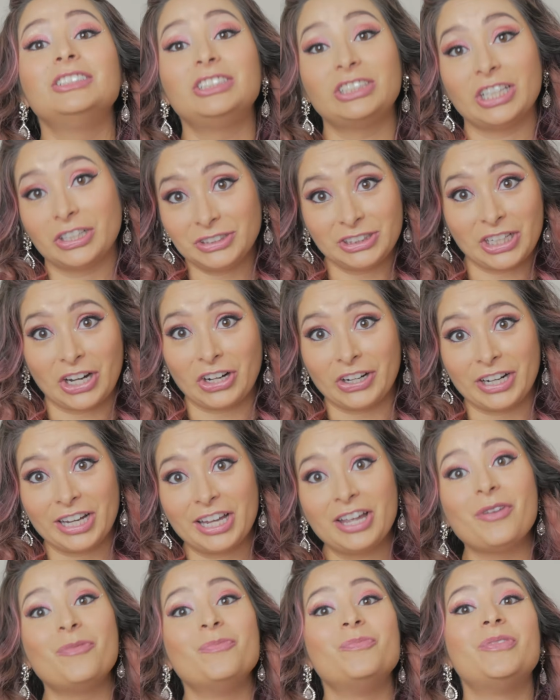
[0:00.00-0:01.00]
So
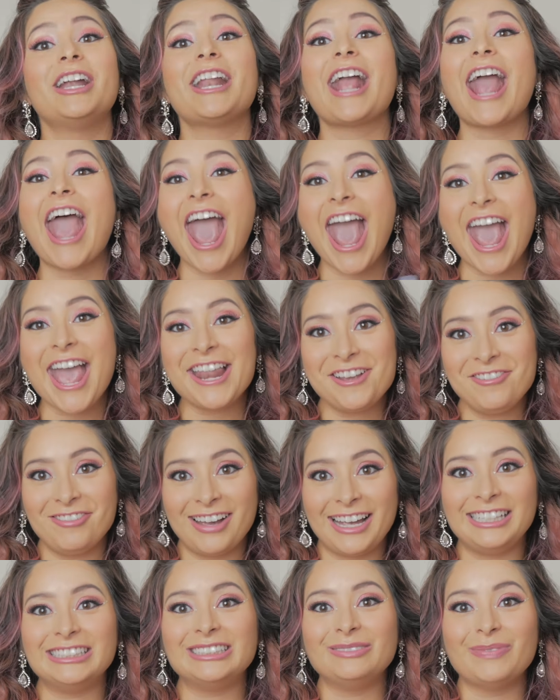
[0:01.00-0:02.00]
sorry. But
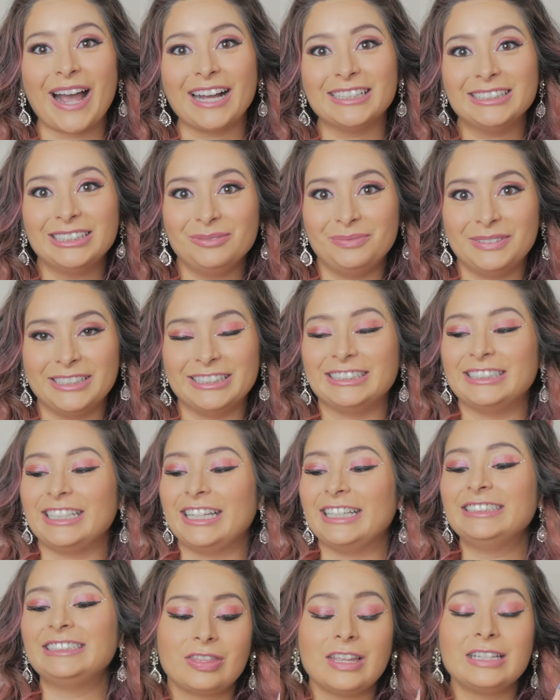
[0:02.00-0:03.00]
anyways, back to business.